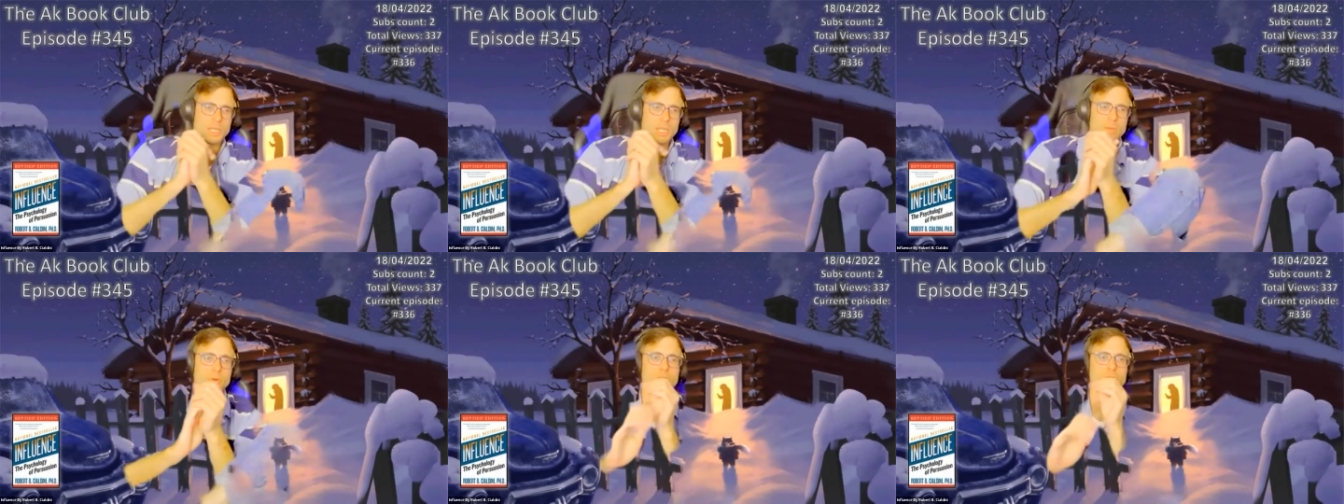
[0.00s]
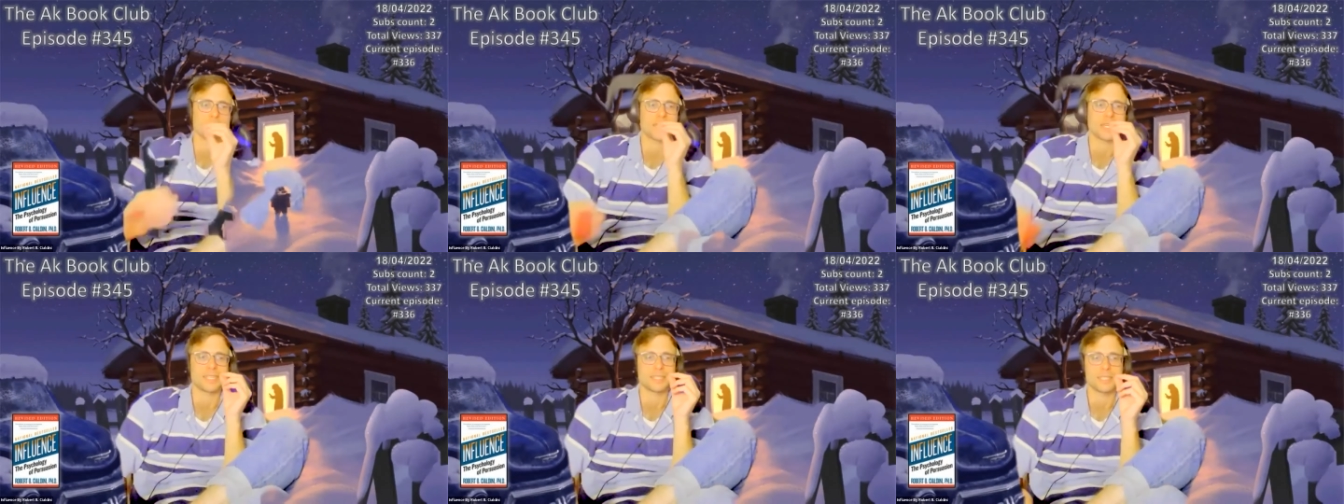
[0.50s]
We won't be
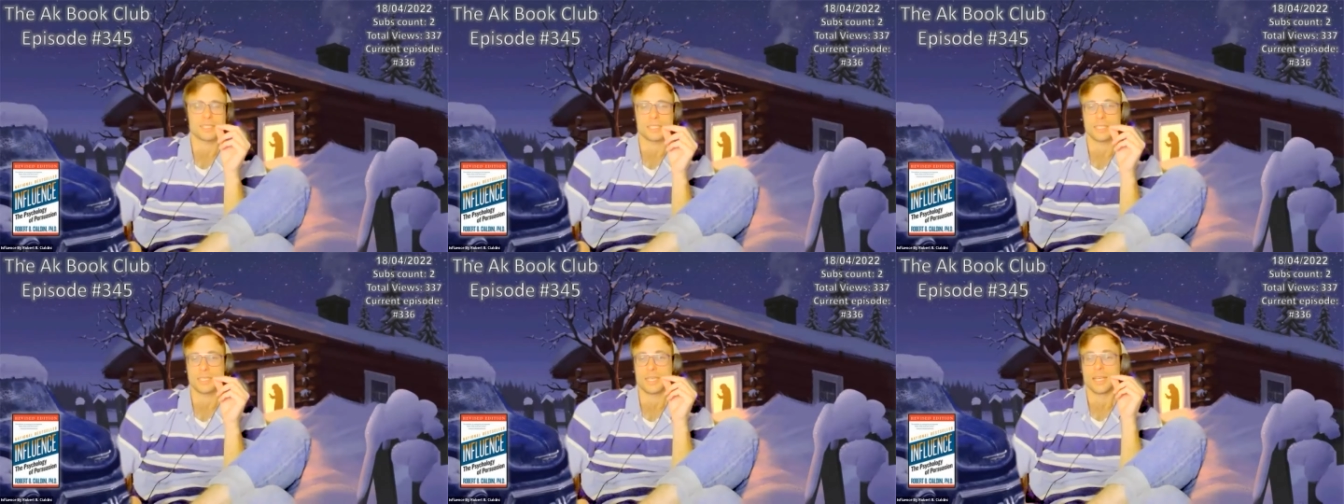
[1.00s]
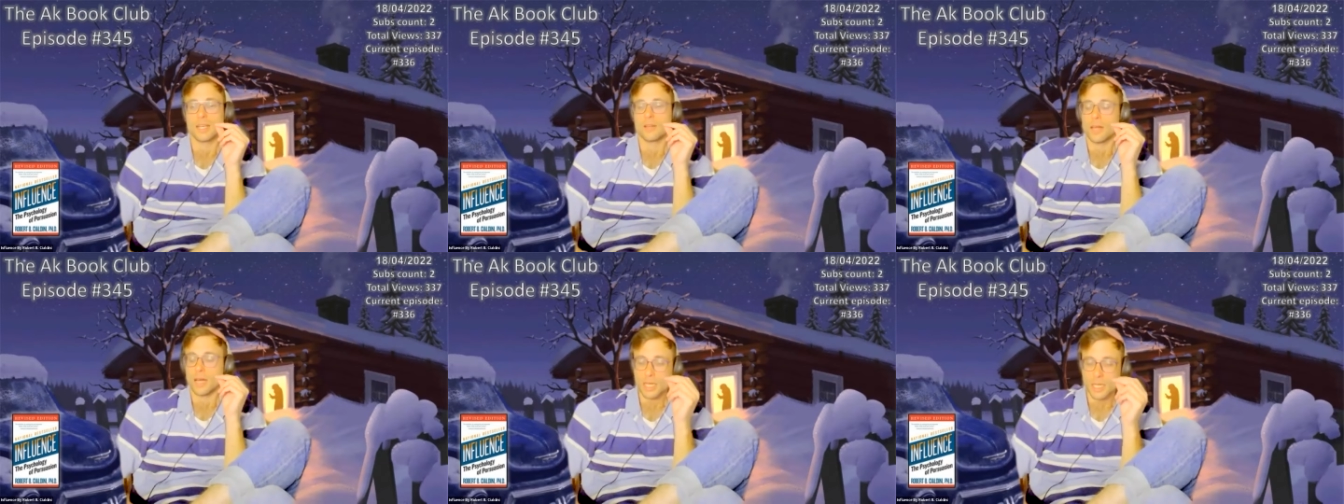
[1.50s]
Canadian.
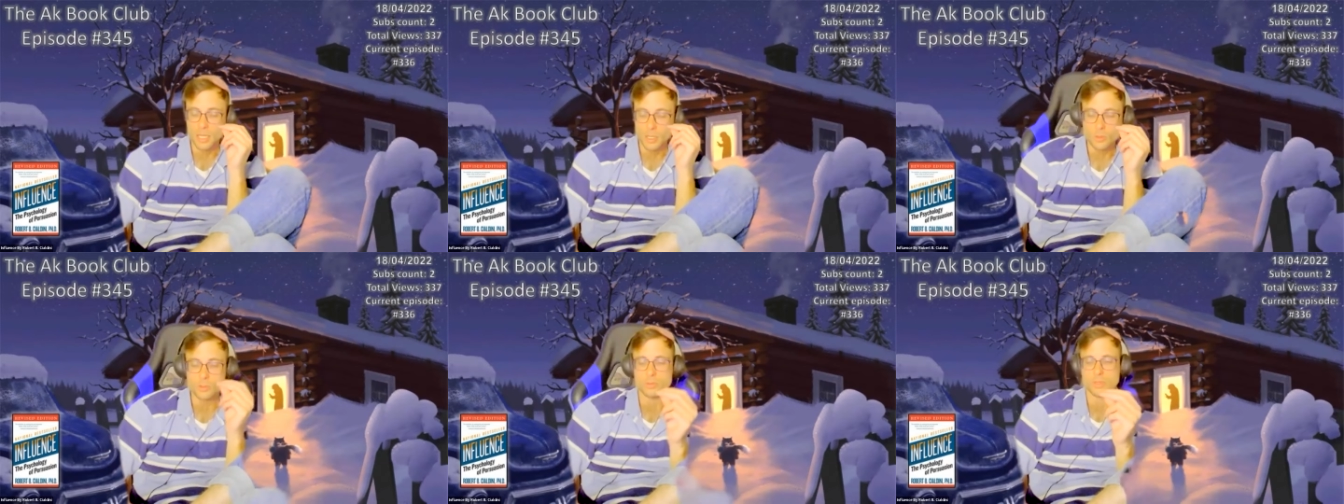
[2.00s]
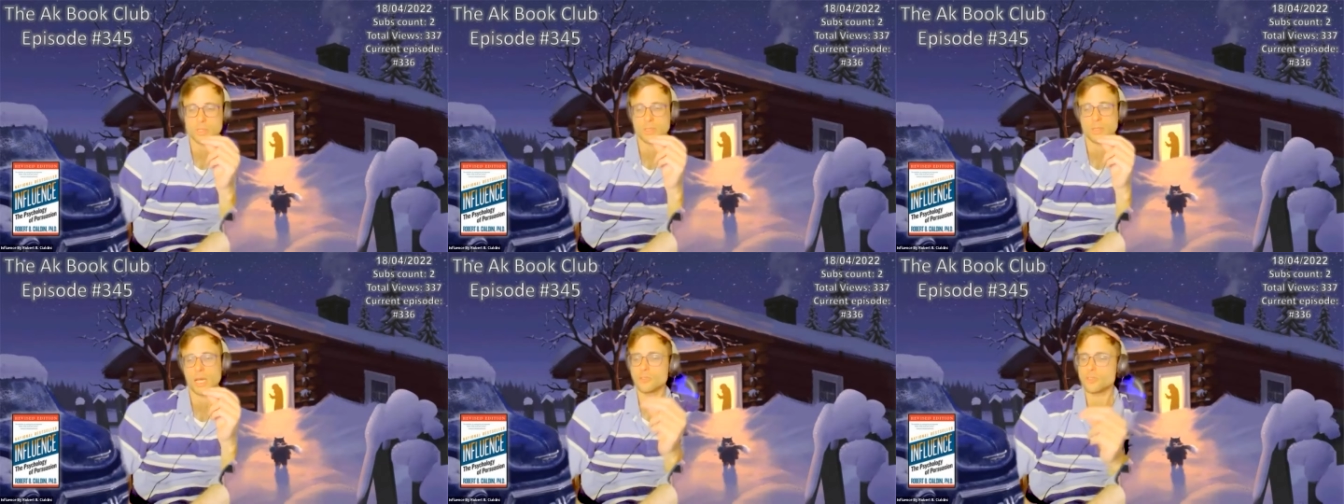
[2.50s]
Really good book.
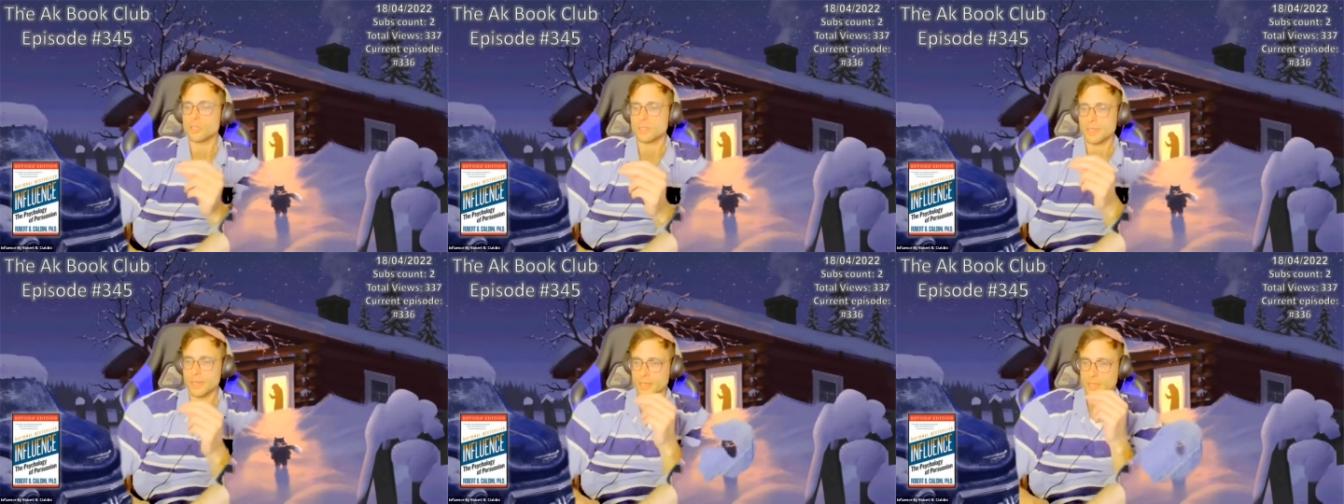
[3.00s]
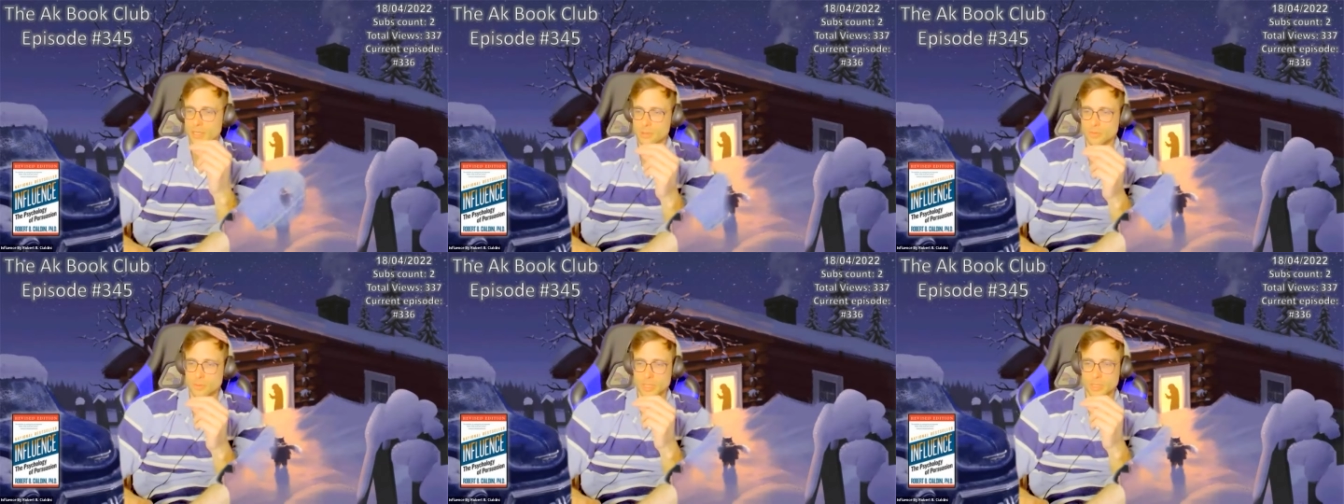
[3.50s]
I enjoyed it and I learned
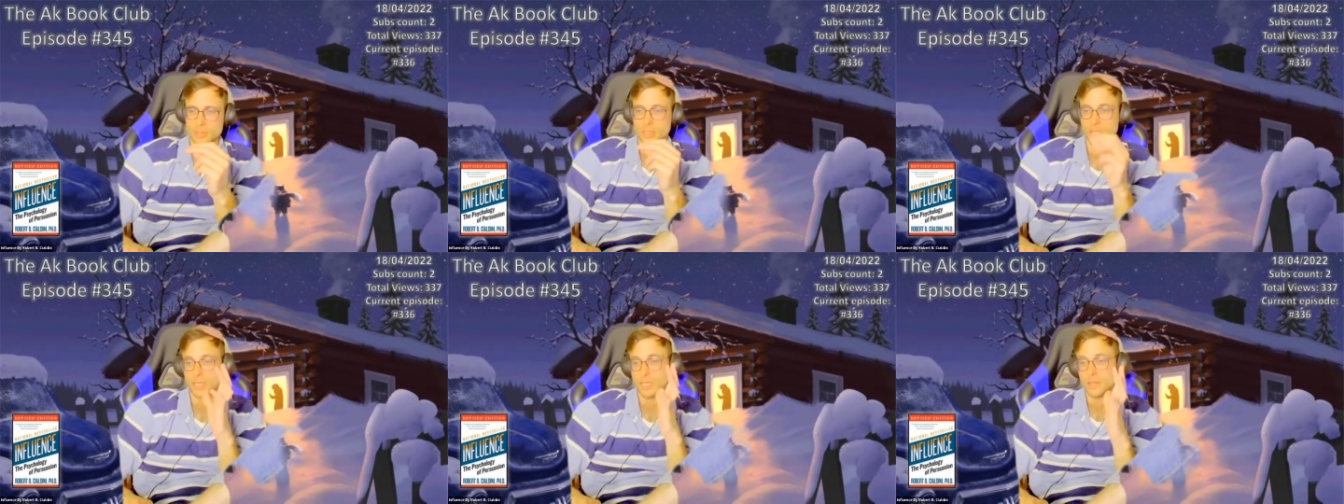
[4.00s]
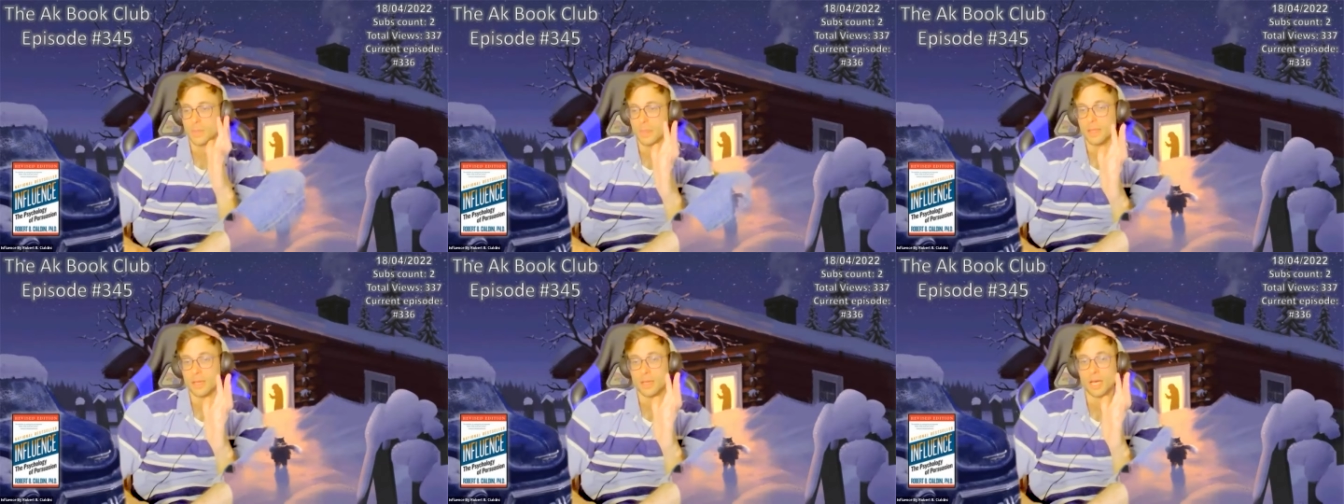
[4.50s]
from it.
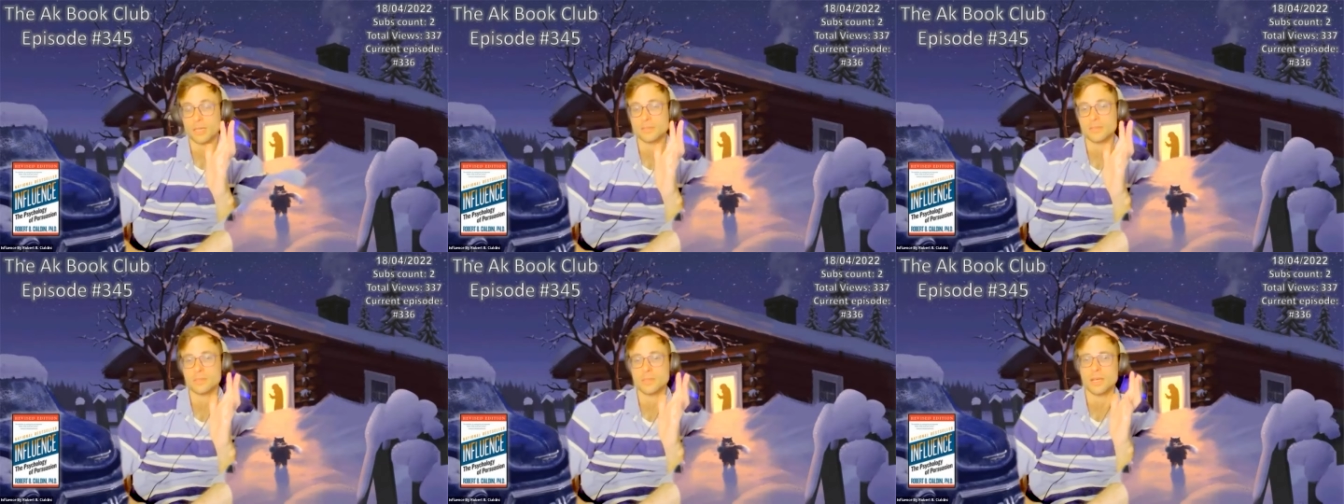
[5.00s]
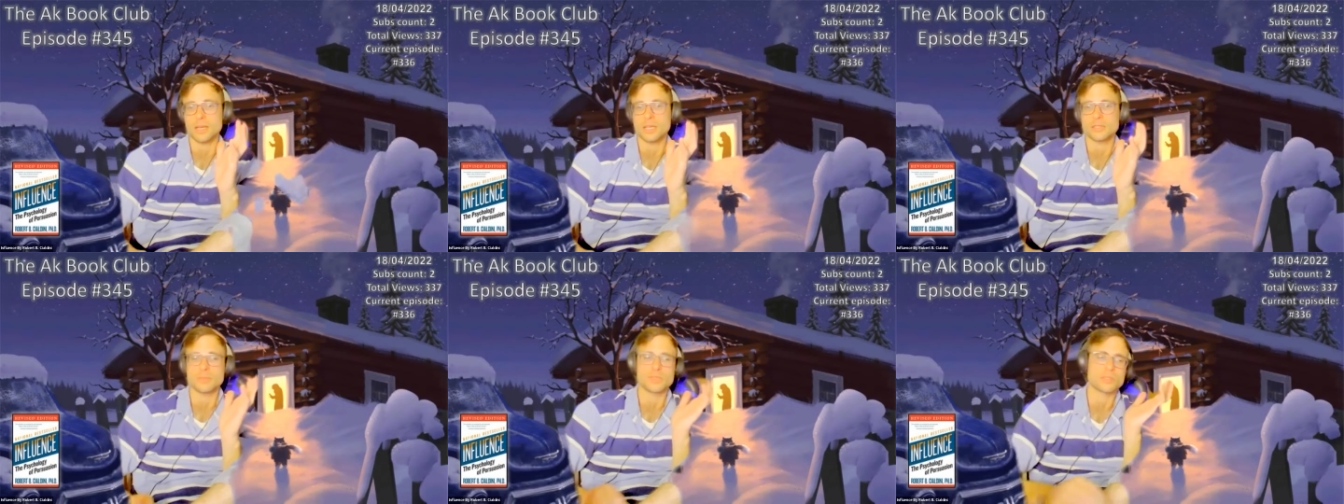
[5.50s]
Honestly, the
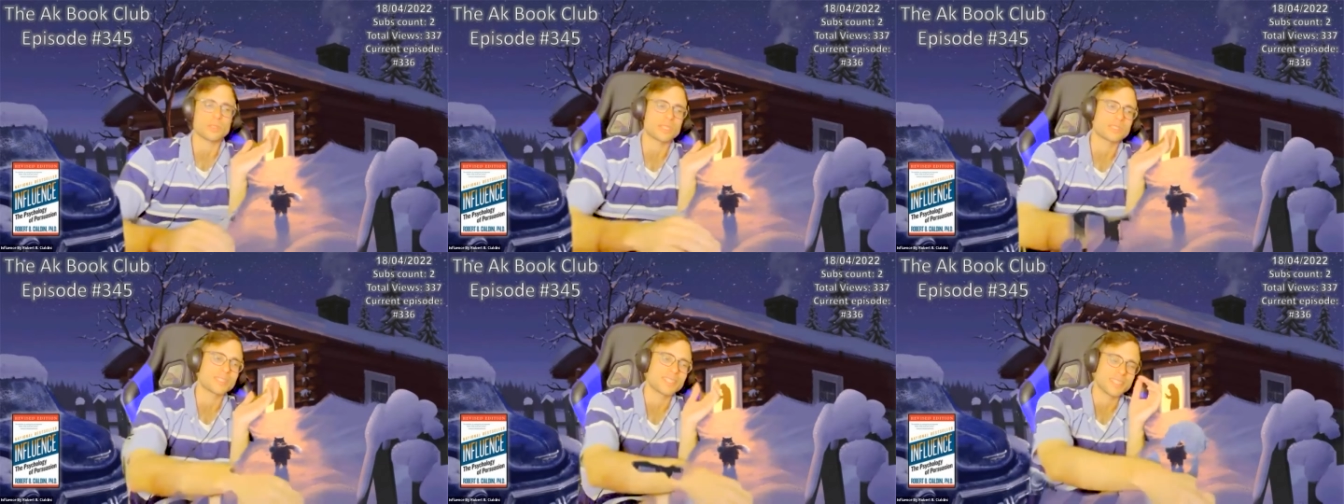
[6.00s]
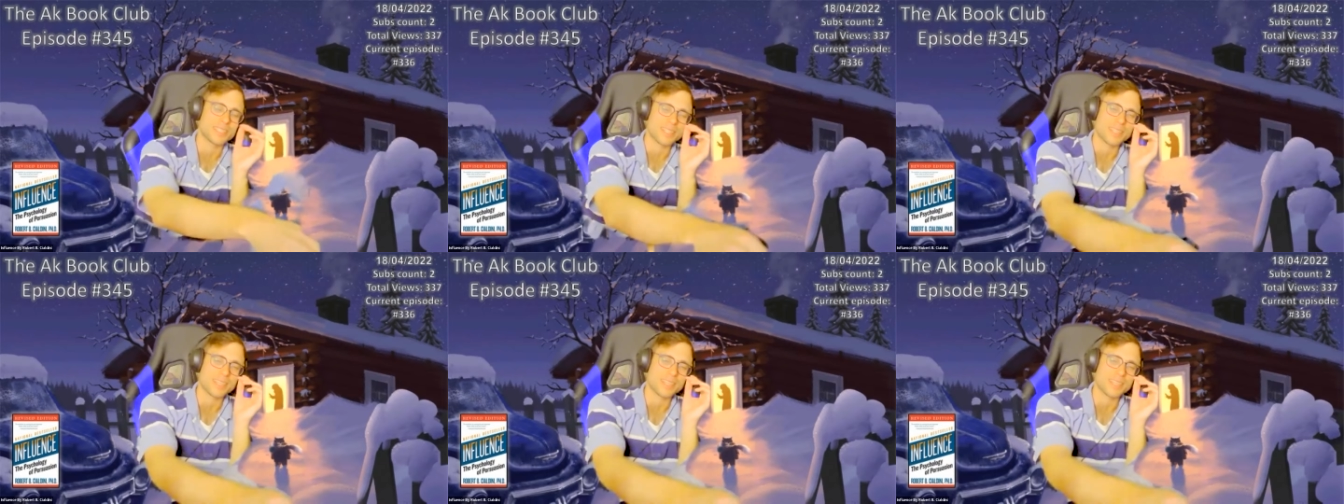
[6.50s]
last episode I didn't